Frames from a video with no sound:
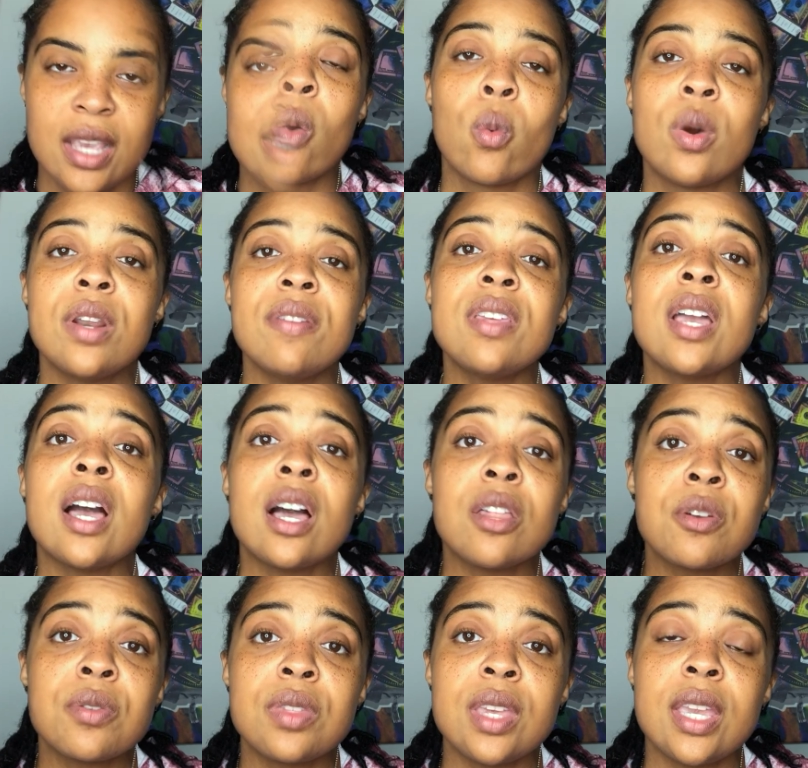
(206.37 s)
One of the
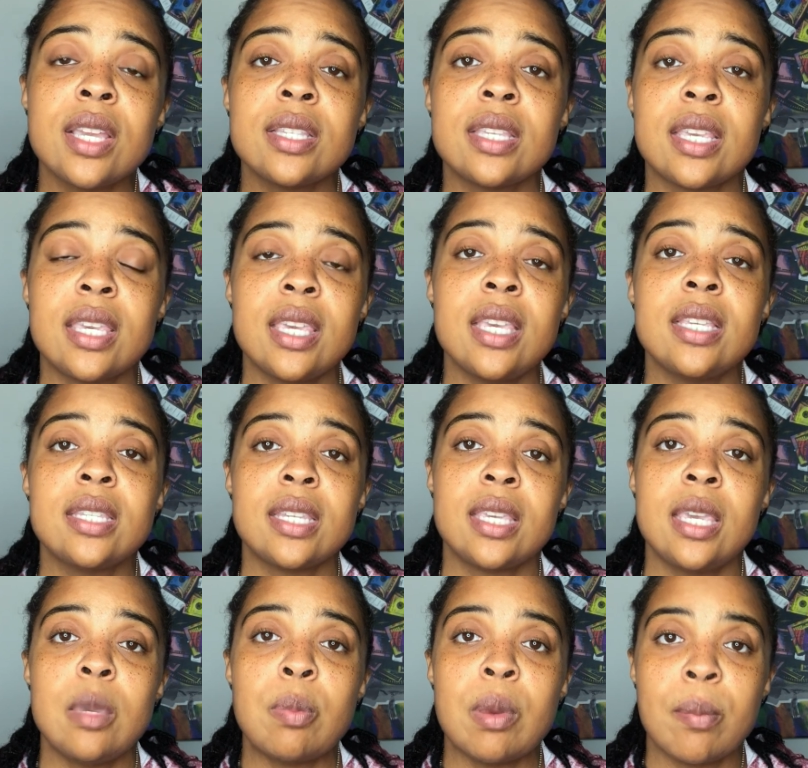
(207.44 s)
other things and keys to
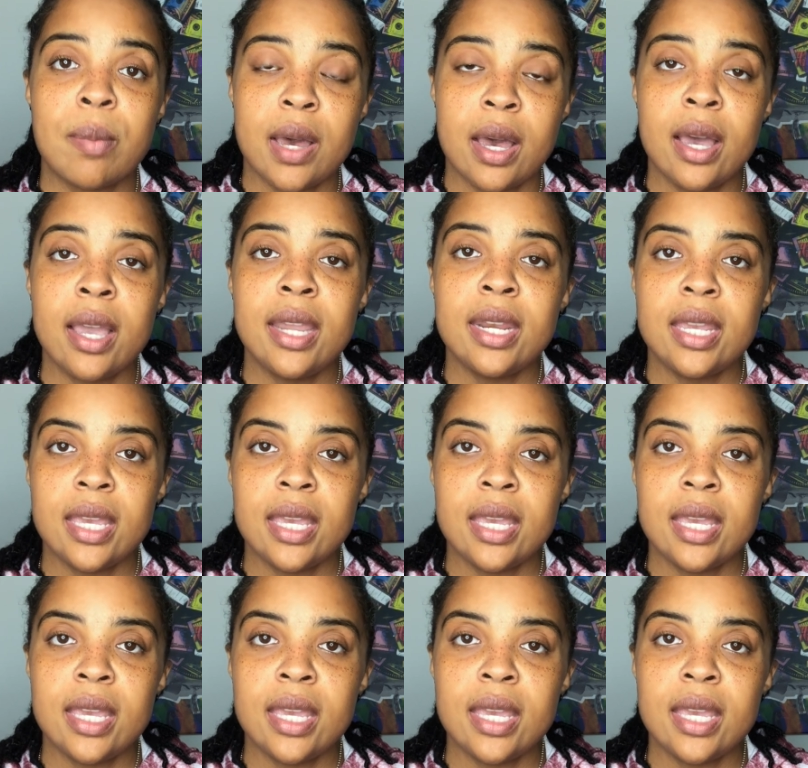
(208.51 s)
keep in mind